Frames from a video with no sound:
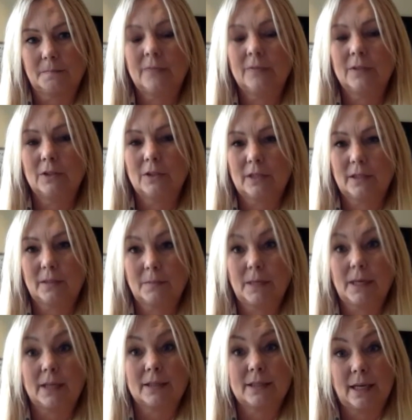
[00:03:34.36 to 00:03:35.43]
Even looking
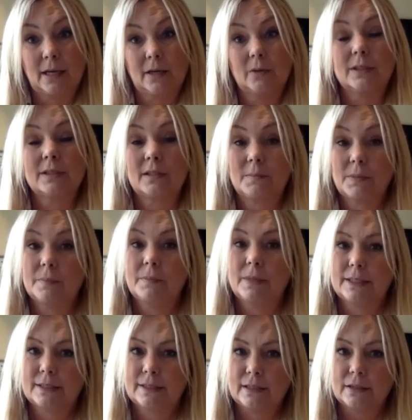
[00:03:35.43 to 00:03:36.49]
back now as a mom
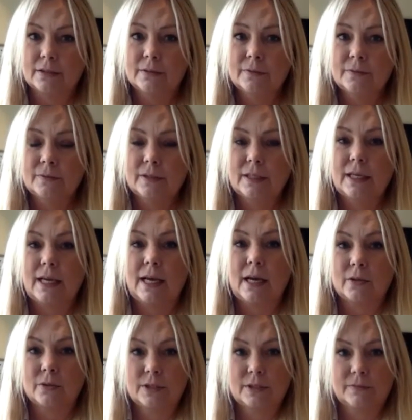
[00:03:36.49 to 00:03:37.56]
myself,
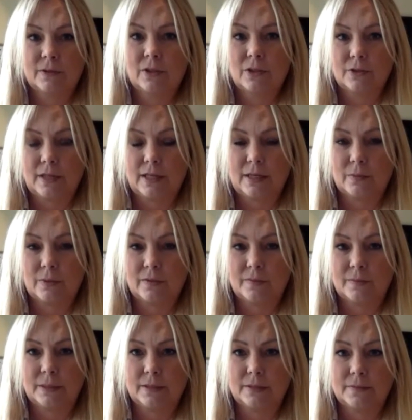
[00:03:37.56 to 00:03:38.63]
how difficult that would
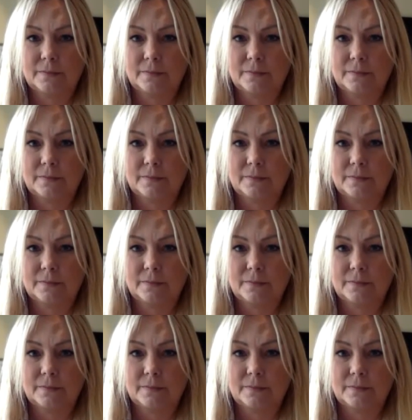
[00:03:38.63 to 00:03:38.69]
have been.